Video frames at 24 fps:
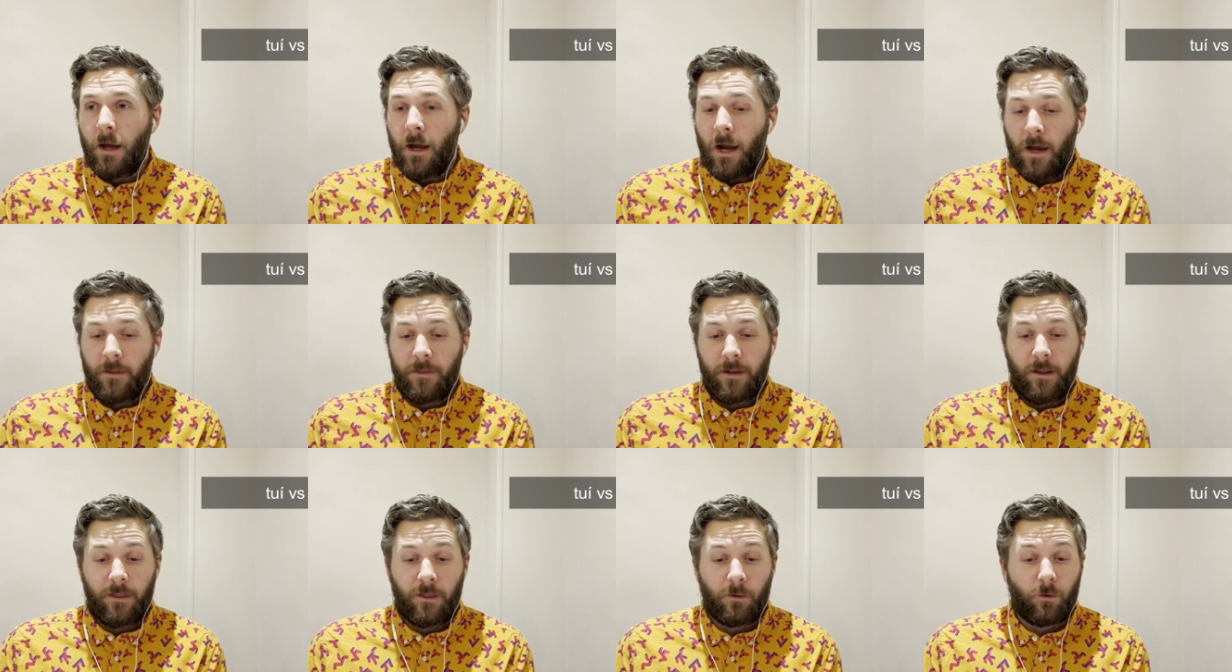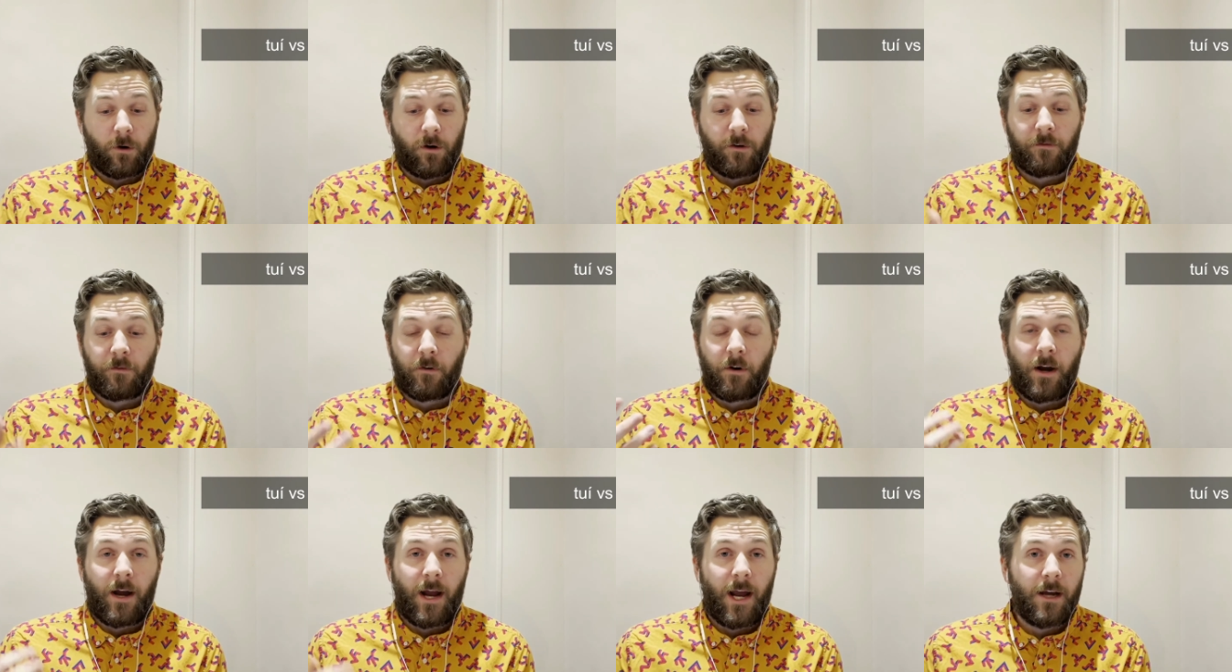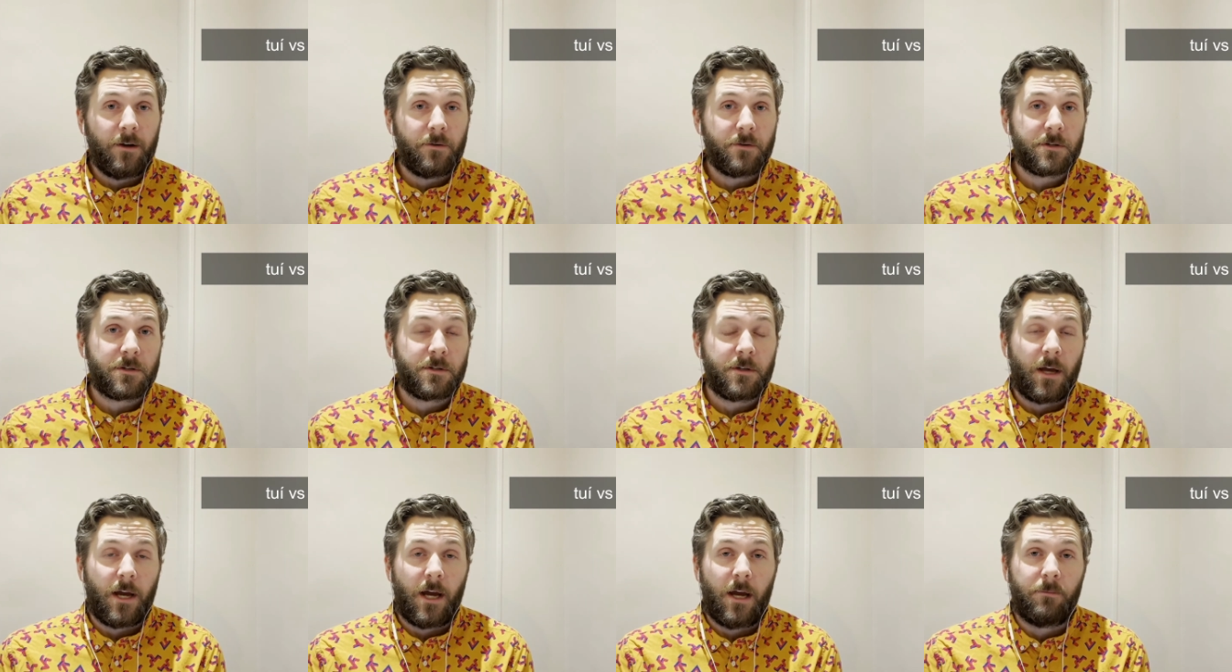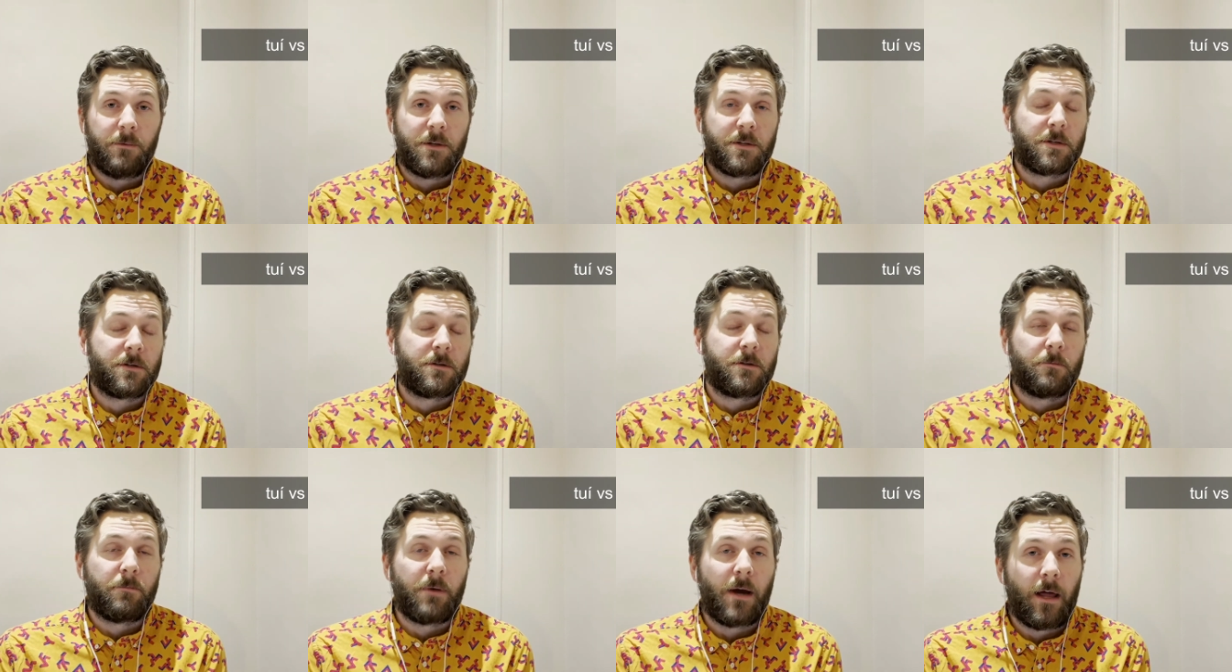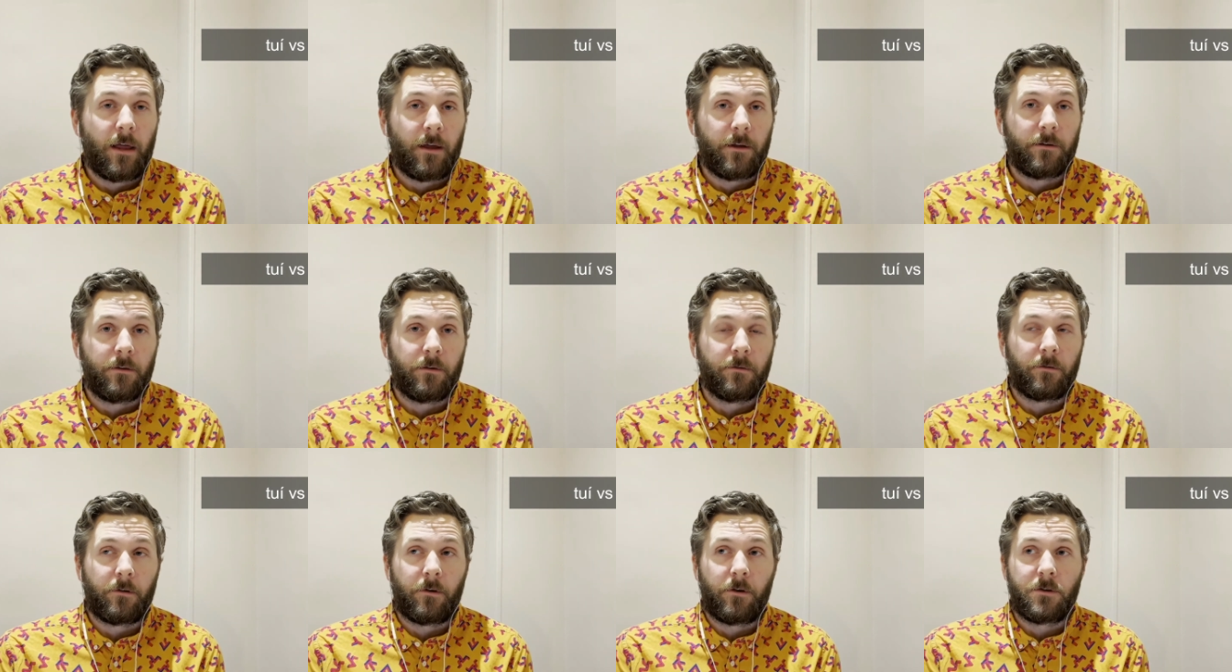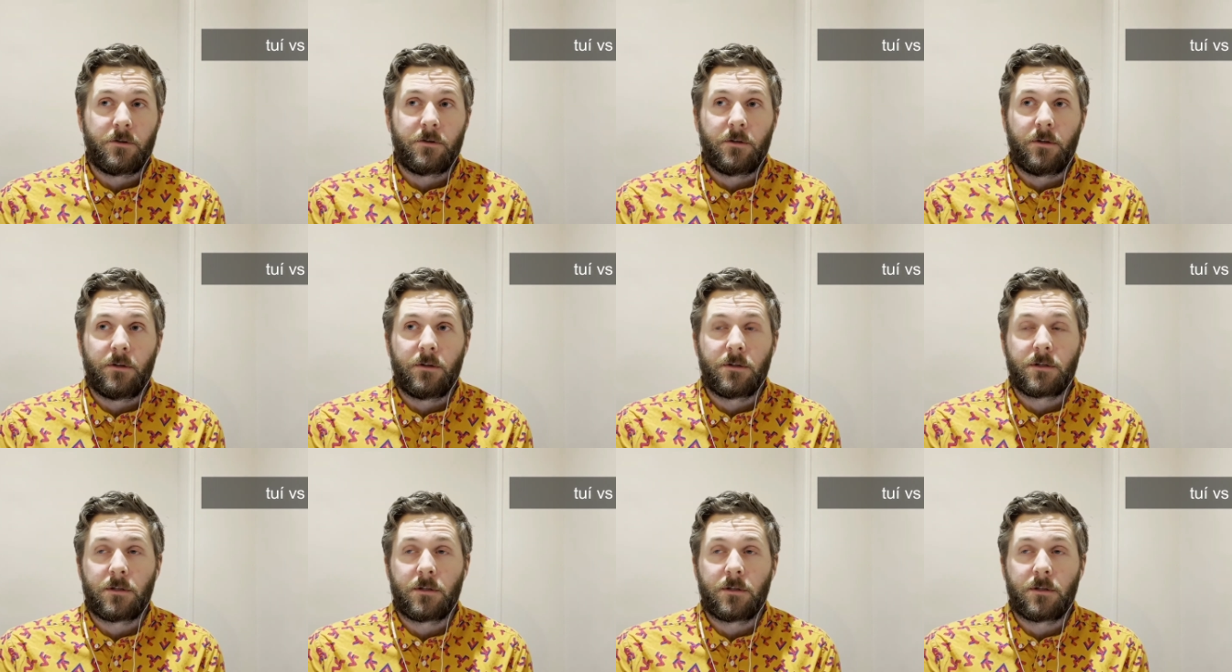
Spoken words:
And then the word for a house, and this is your palatal version.